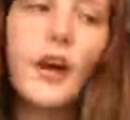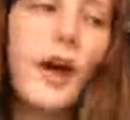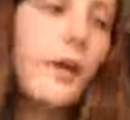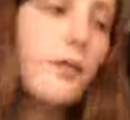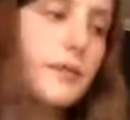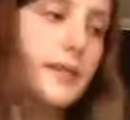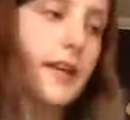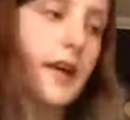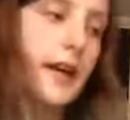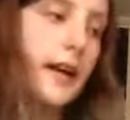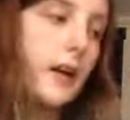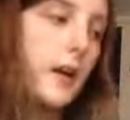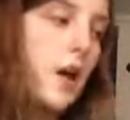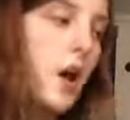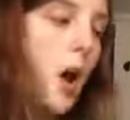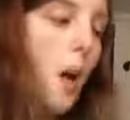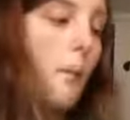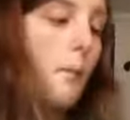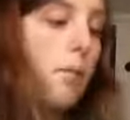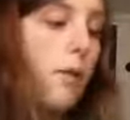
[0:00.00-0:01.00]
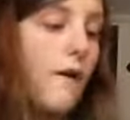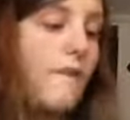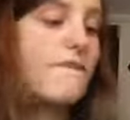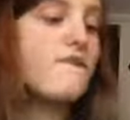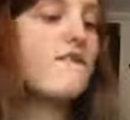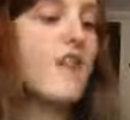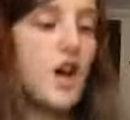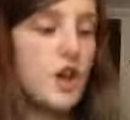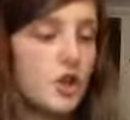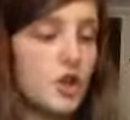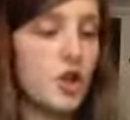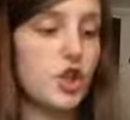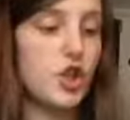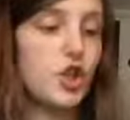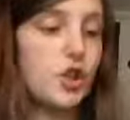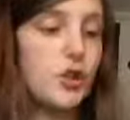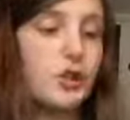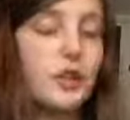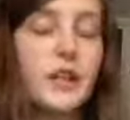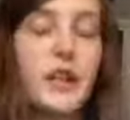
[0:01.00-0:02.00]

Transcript: I was like professional,